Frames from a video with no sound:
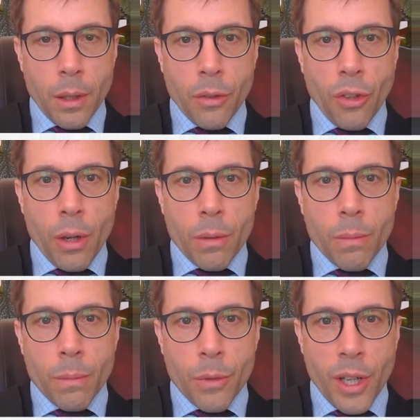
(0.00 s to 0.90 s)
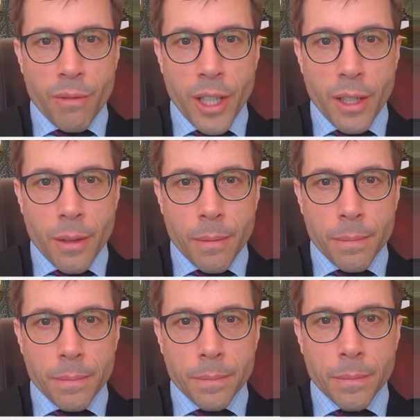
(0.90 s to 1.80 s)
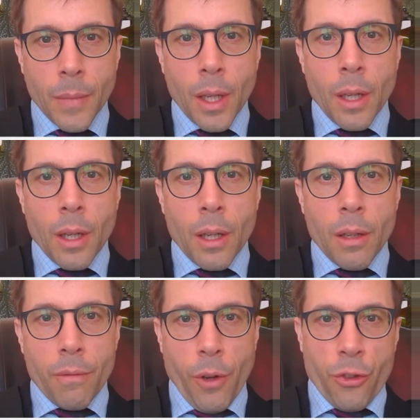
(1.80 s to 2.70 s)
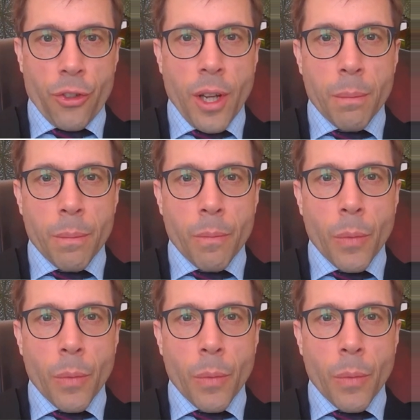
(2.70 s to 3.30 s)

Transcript: So, dive in. First step,